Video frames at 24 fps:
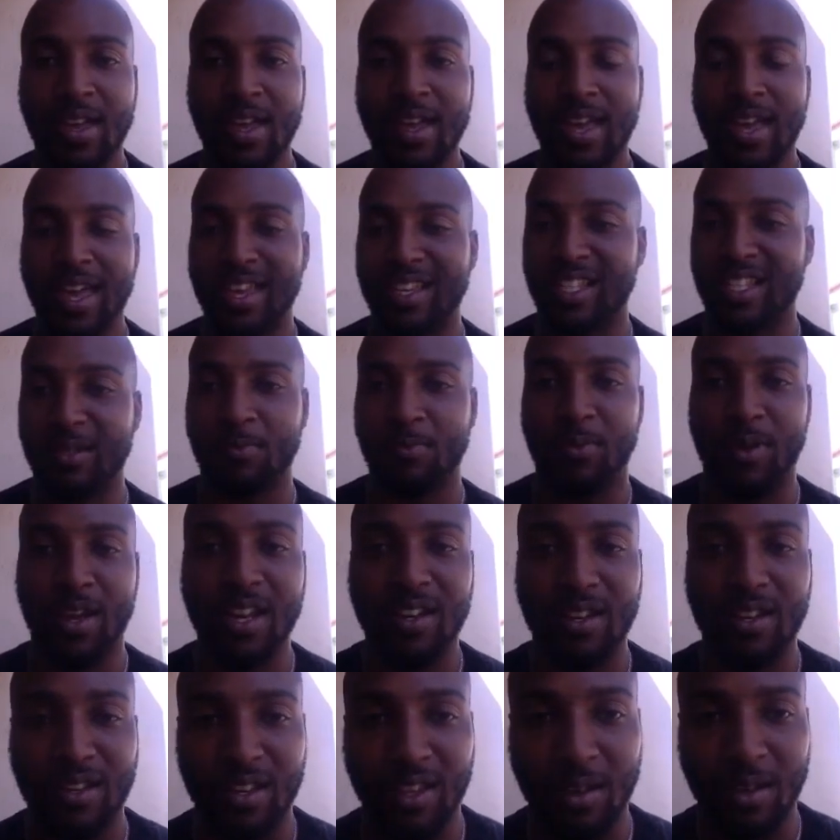
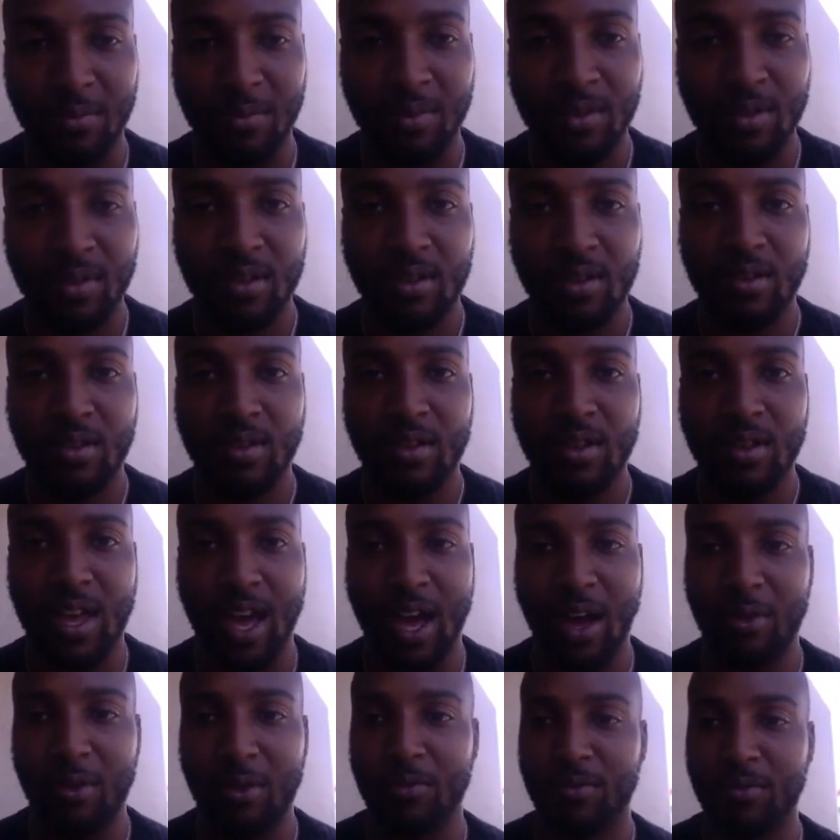explain to them
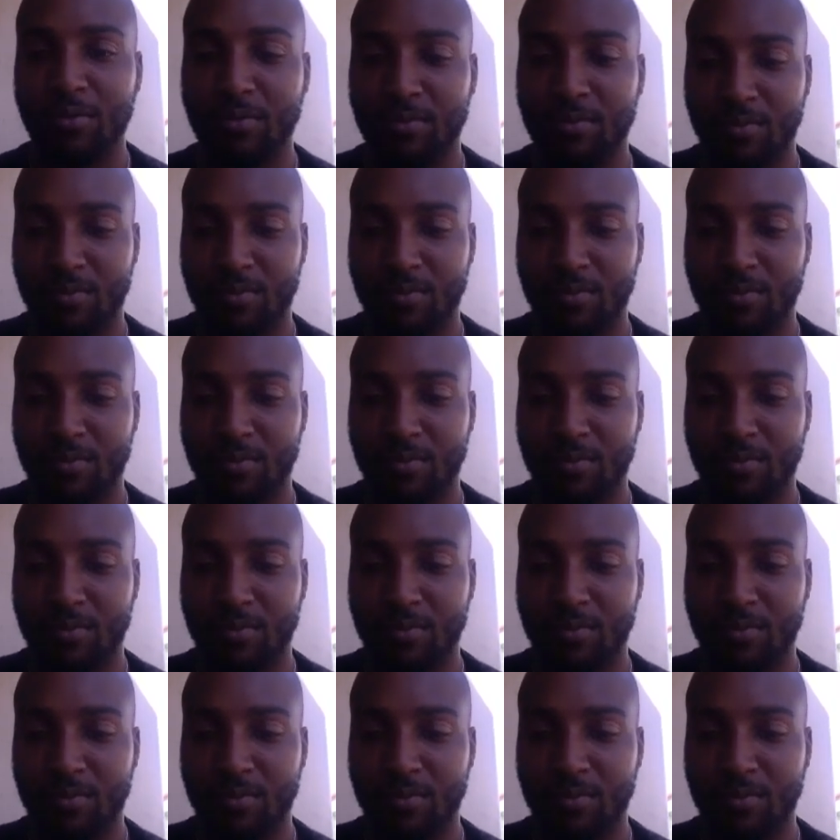how